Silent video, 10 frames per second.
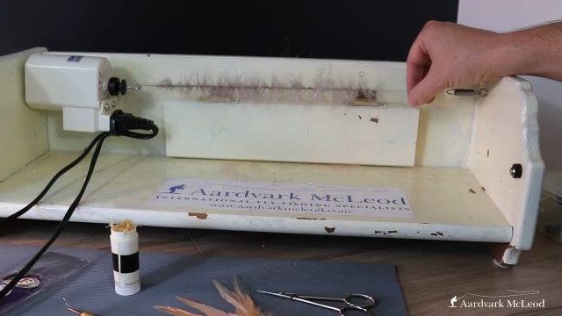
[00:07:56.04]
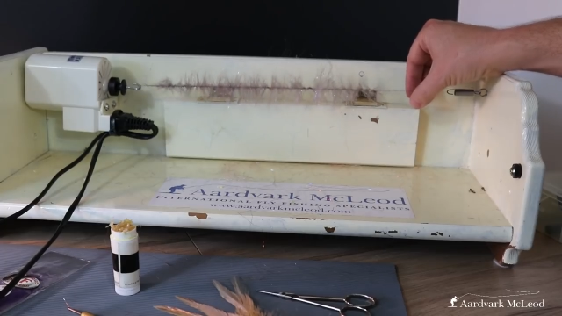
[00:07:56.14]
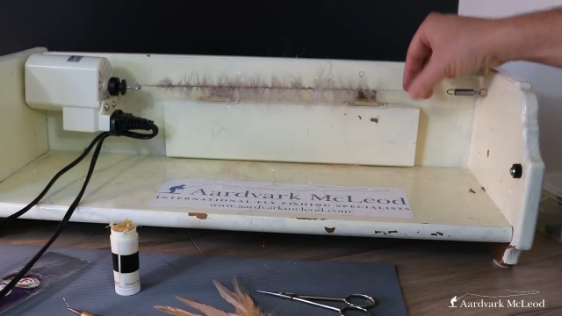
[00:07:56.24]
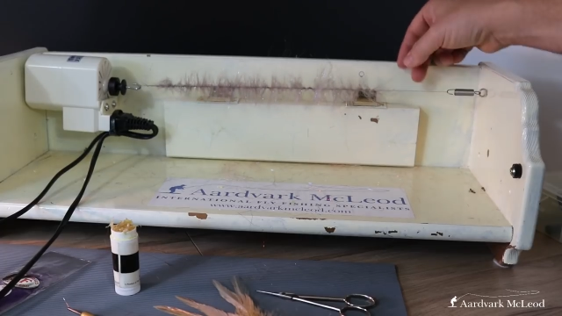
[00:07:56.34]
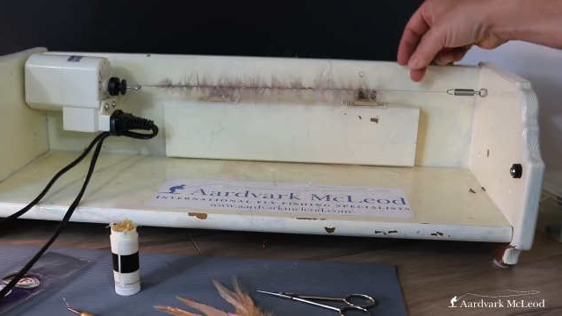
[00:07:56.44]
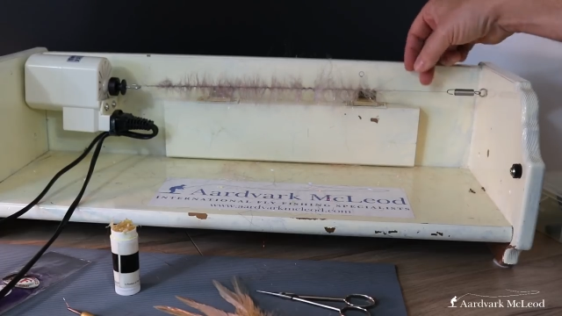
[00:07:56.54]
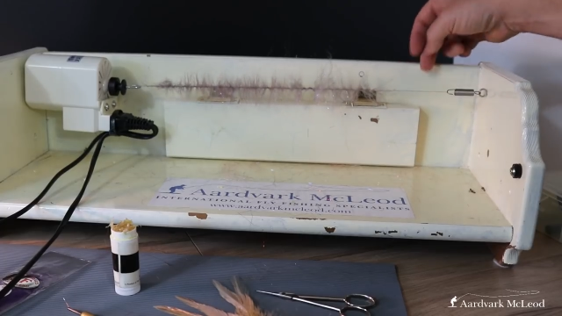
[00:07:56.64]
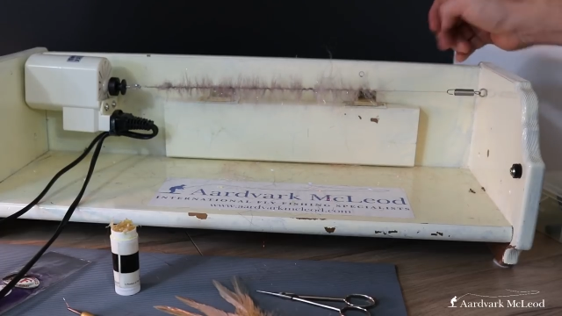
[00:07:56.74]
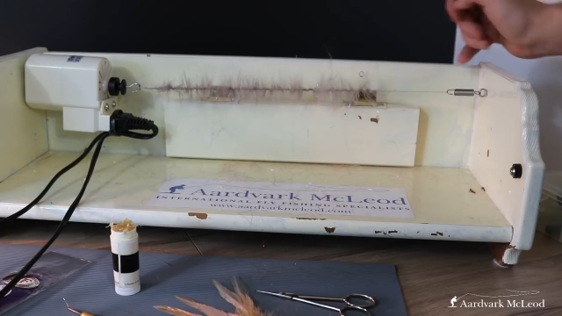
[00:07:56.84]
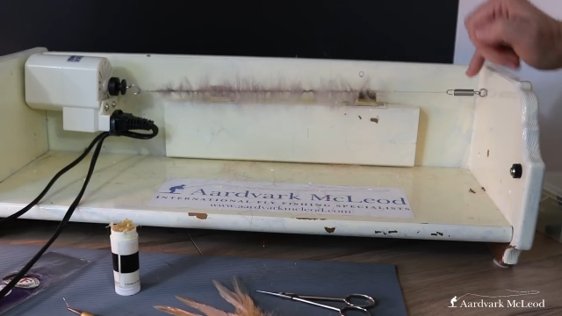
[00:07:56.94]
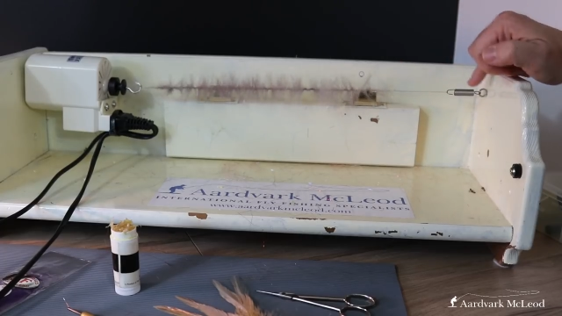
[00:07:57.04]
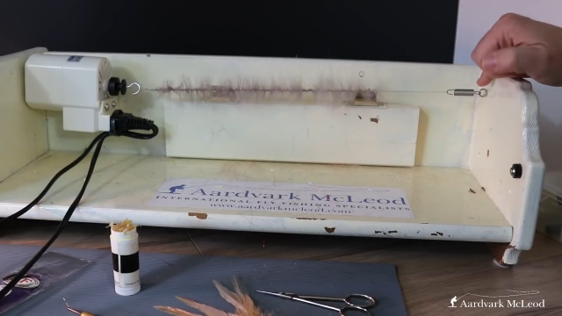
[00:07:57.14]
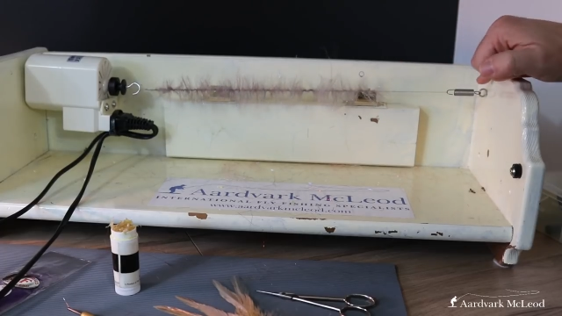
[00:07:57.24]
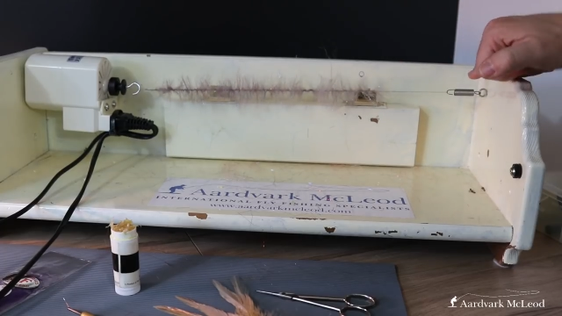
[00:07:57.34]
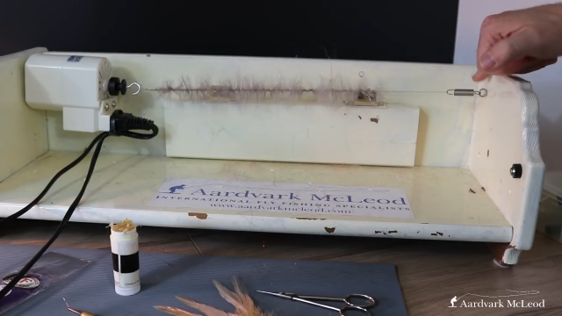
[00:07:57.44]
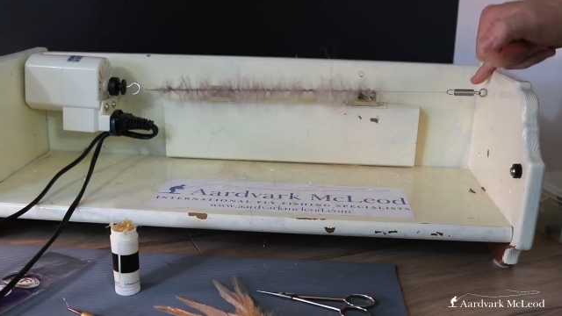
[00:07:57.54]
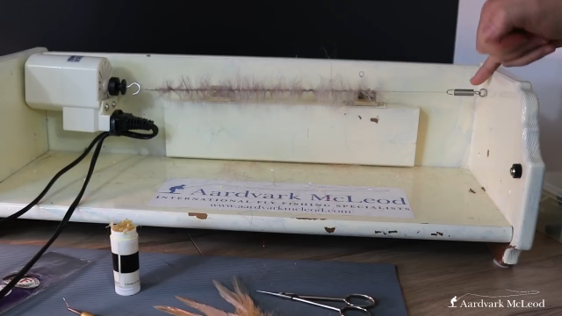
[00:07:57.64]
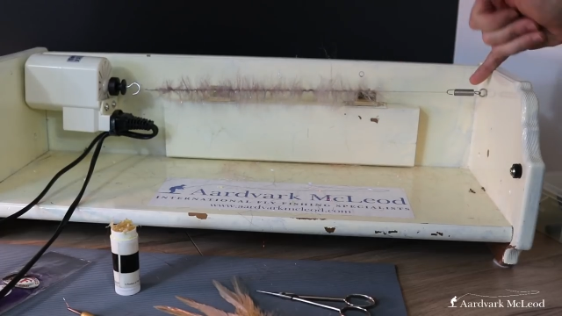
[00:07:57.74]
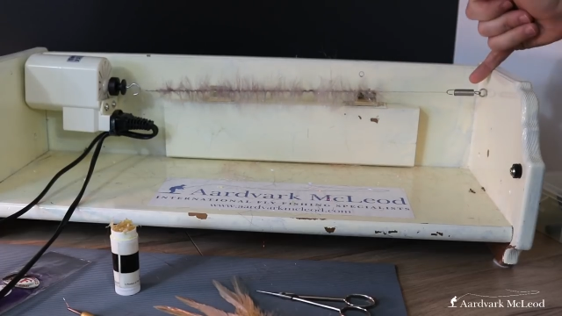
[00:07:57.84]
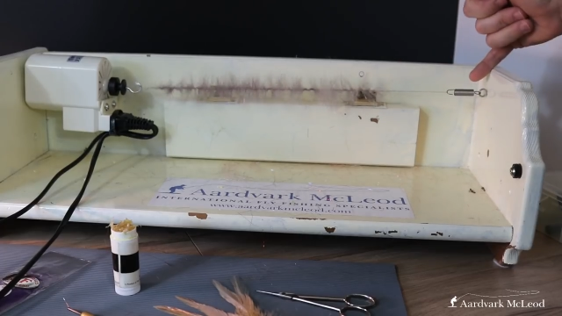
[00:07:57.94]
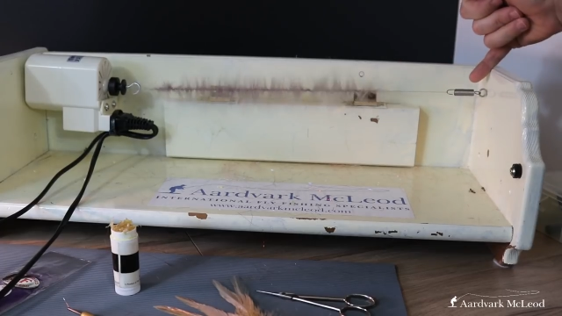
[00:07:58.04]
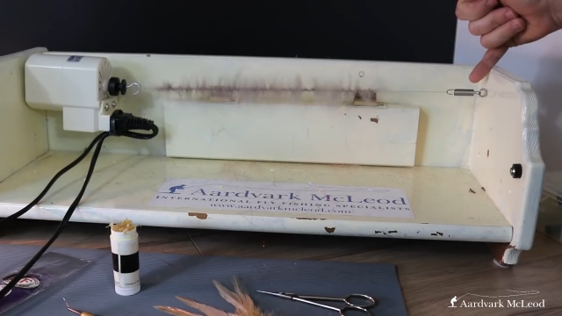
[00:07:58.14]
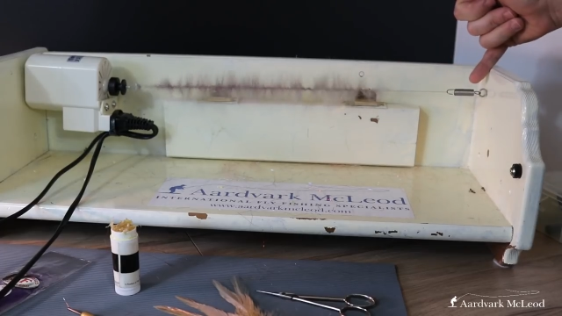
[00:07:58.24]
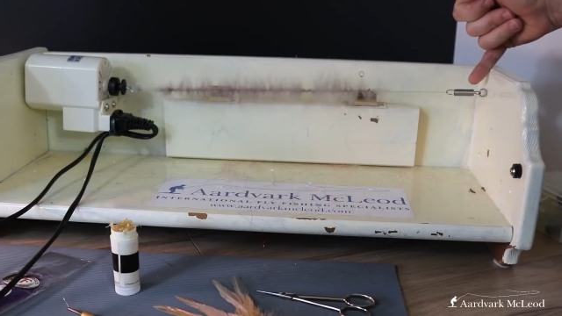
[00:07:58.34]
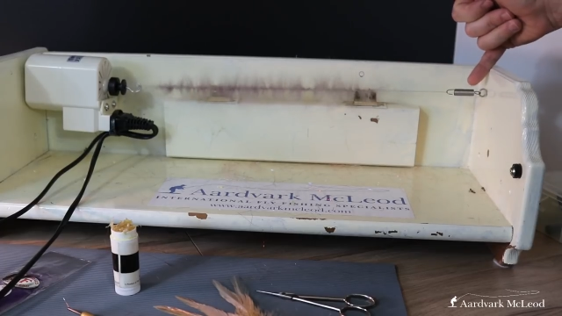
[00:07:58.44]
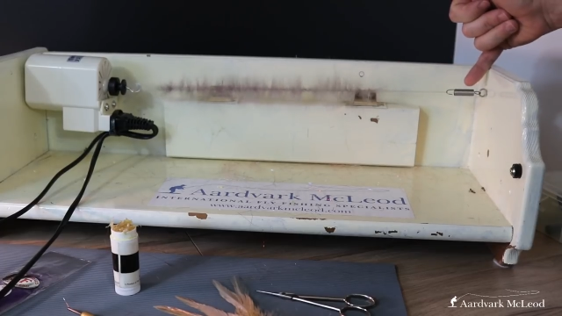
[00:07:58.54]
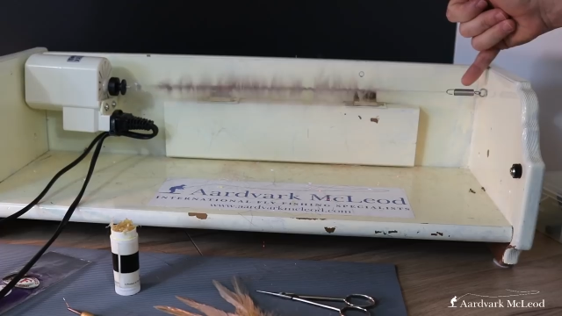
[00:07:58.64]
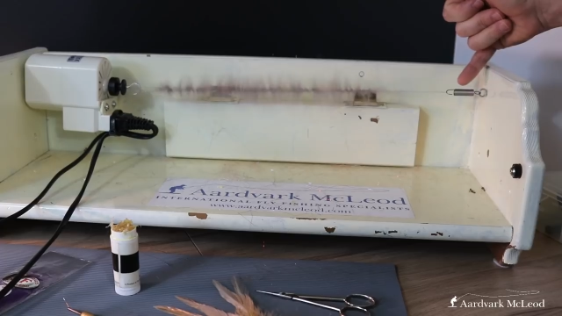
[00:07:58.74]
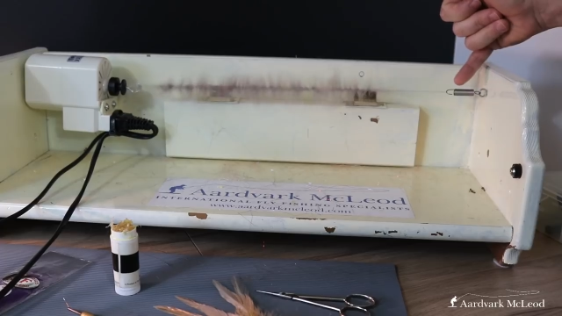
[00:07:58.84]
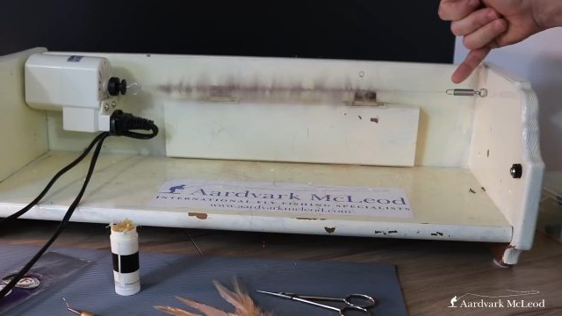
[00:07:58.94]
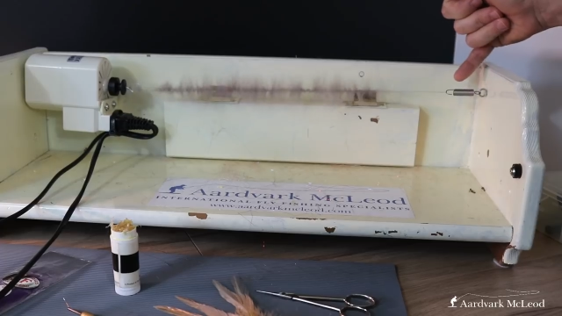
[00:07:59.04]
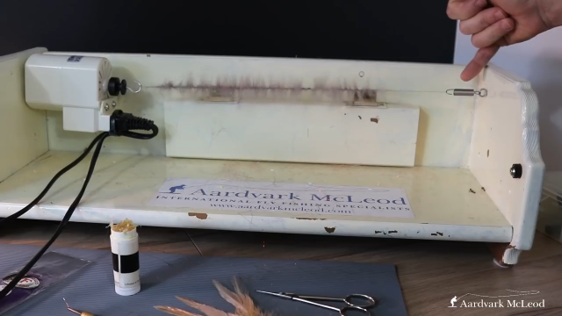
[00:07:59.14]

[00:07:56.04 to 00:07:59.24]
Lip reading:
No face is visible, so there are no lips to read.